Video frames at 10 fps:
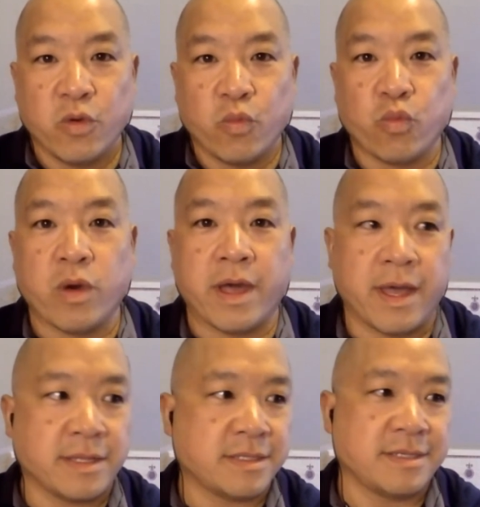
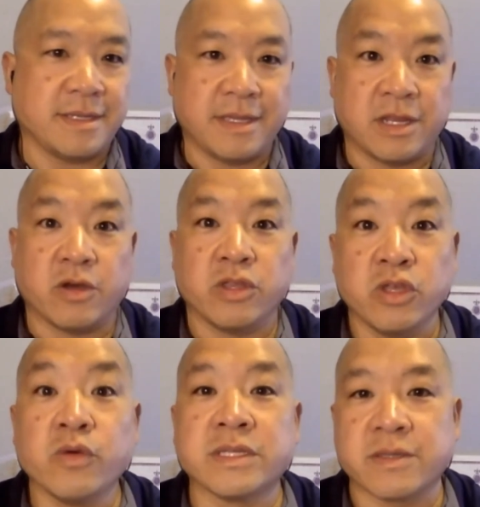what you know
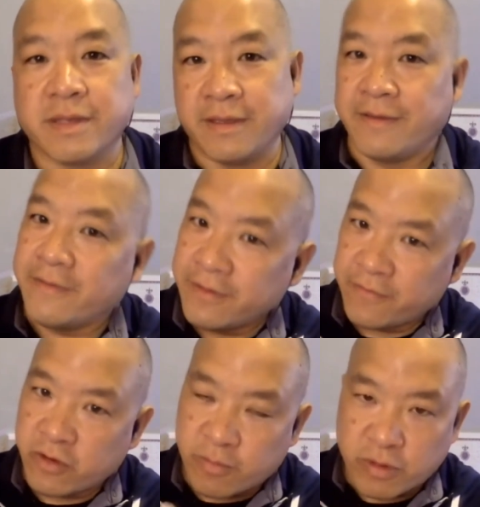you as a, even
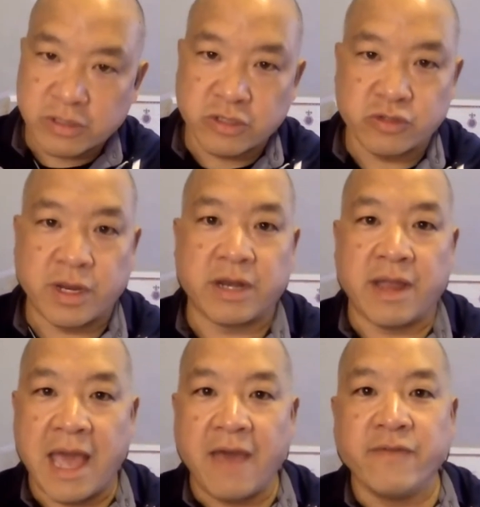if you're a personal trainer
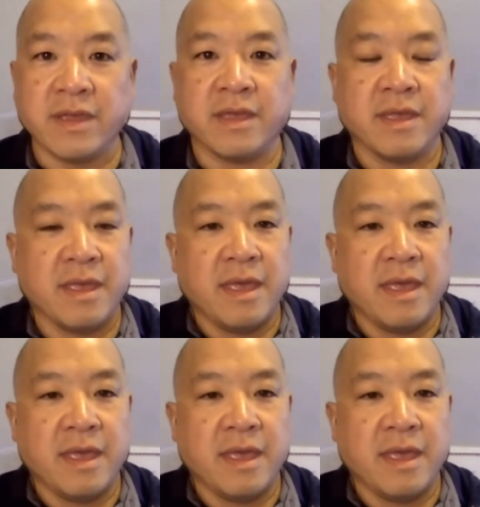having